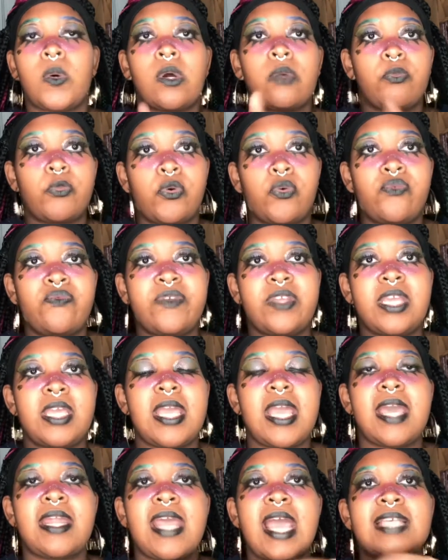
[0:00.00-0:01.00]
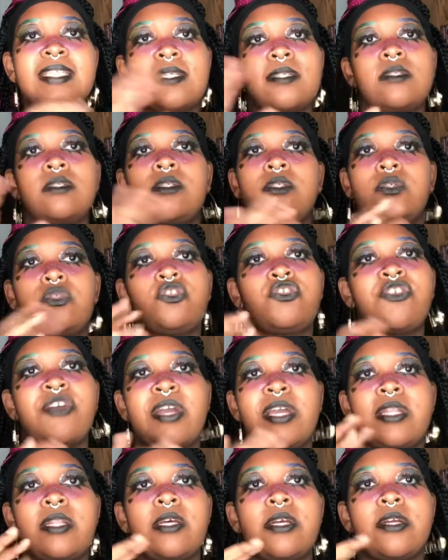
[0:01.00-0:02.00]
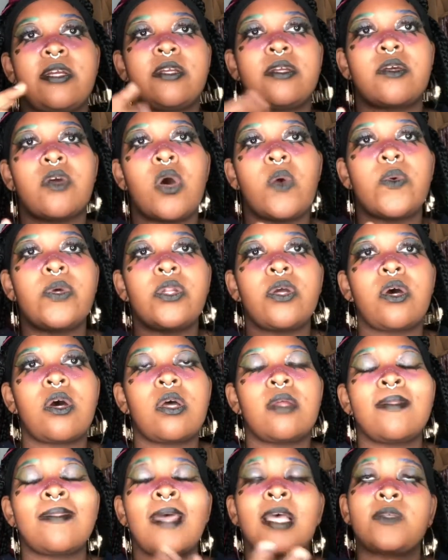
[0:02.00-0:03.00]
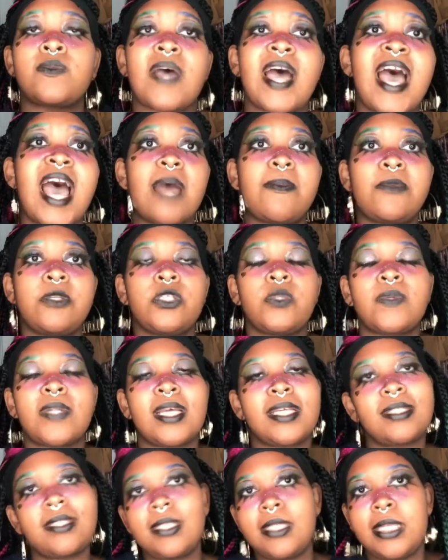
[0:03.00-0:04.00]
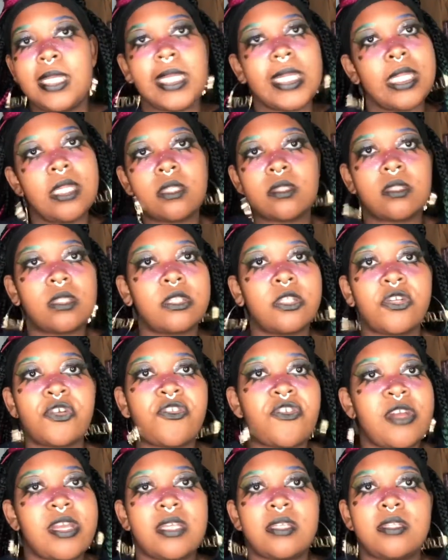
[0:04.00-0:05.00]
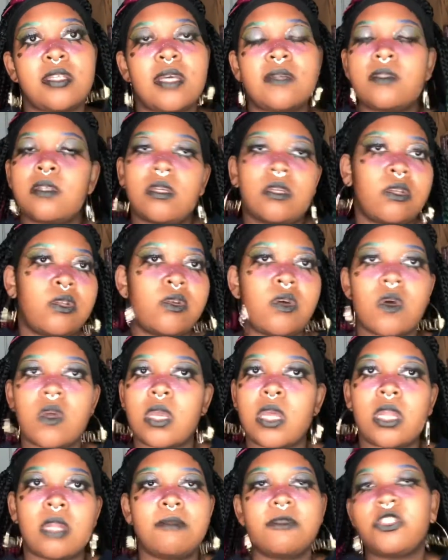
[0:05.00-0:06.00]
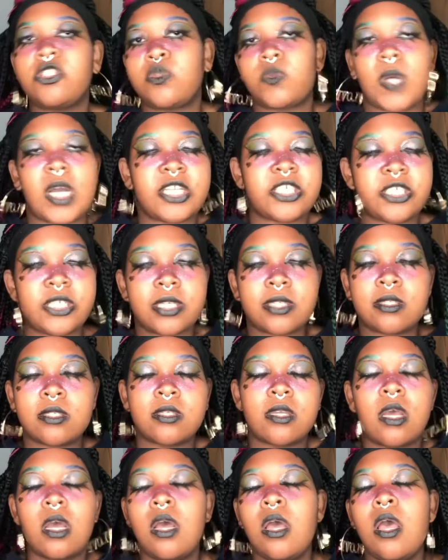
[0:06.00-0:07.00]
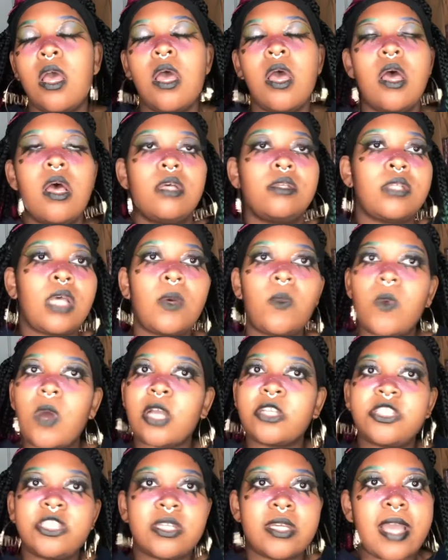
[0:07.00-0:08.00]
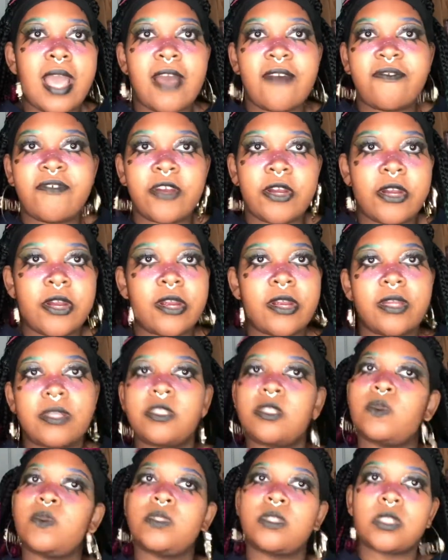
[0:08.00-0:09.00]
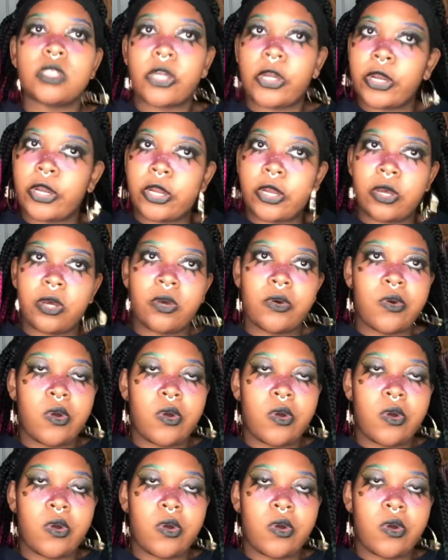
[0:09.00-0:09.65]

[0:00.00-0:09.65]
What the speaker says: movie and it has like a little trailer going on, that's what happens. When I seen it, it looked something crazy. I was like, you know, okay, let me just watch this. So I'm watching it at first. It was a girl.